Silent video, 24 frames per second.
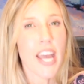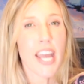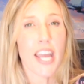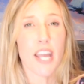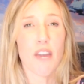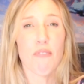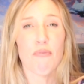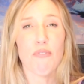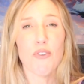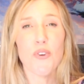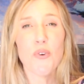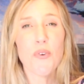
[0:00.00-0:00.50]

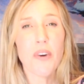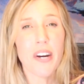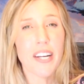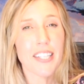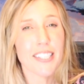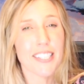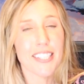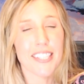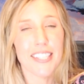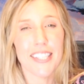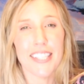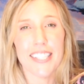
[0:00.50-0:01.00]
If you got
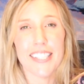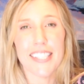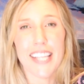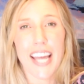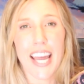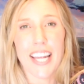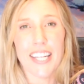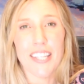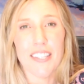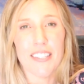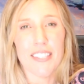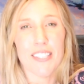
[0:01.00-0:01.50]
to this
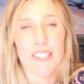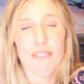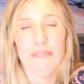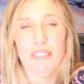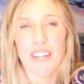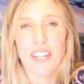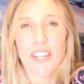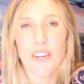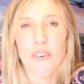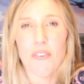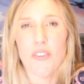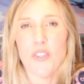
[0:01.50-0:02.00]
end of this
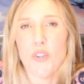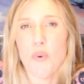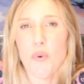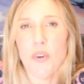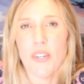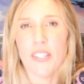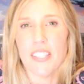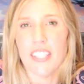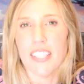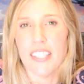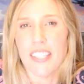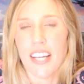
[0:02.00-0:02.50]
video, you are
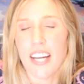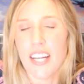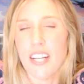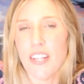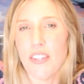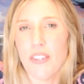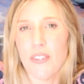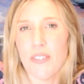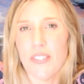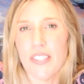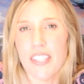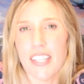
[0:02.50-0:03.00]
a design
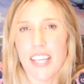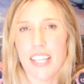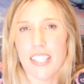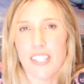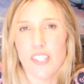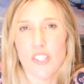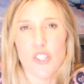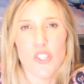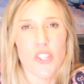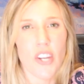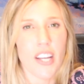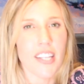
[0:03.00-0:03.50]

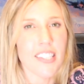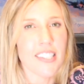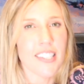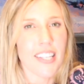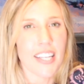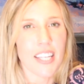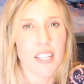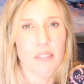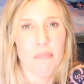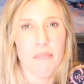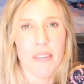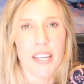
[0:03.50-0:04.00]
enthusiast just
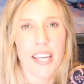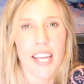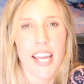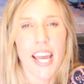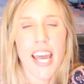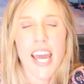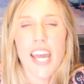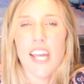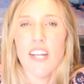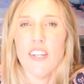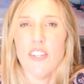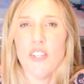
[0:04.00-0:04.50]
like me.
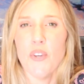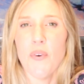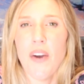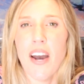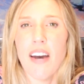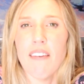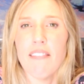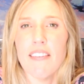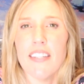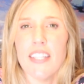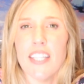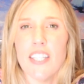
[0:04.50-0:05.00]
And you
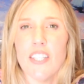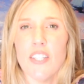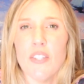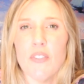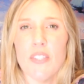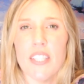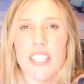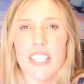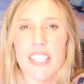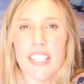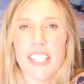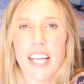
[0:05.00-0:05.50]
have it in you
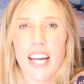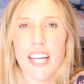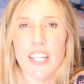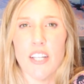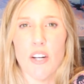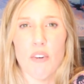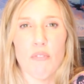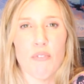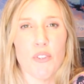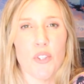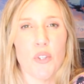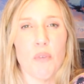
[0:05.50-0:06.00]
to design
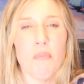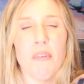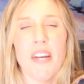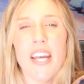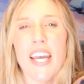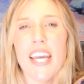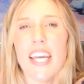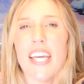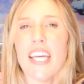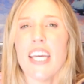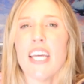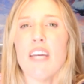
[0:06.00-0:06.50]
a room
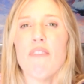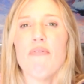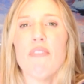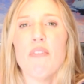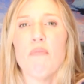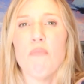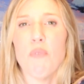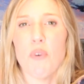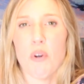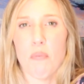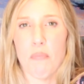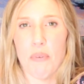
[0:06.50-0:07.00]
even
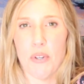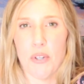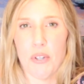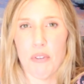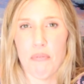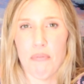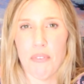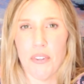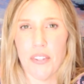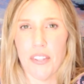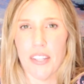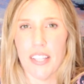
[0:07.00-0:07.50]
more
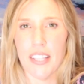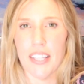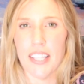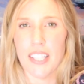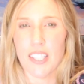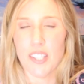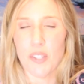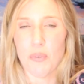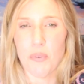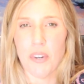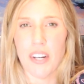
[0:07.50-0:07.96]
beautiful than this